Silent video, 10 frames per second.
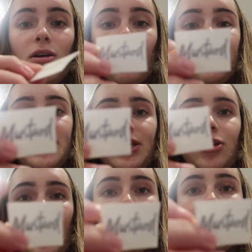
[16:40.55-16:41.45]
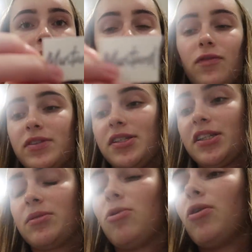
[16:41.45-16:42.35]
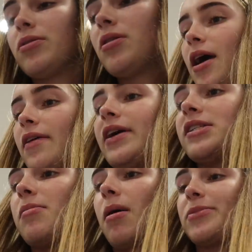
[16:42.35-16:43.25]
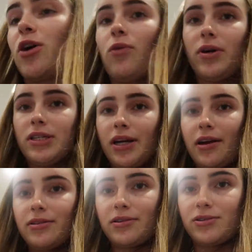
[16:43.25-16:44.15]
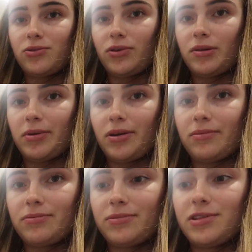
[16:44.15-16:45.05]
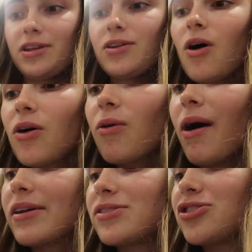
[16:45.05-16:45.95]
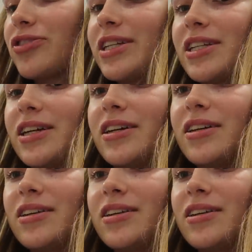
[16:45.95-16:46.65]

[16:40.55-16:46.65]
Obviously you like peel it off and stick them on. These are Mum's old containers I was talking about, so they're not quite as trendy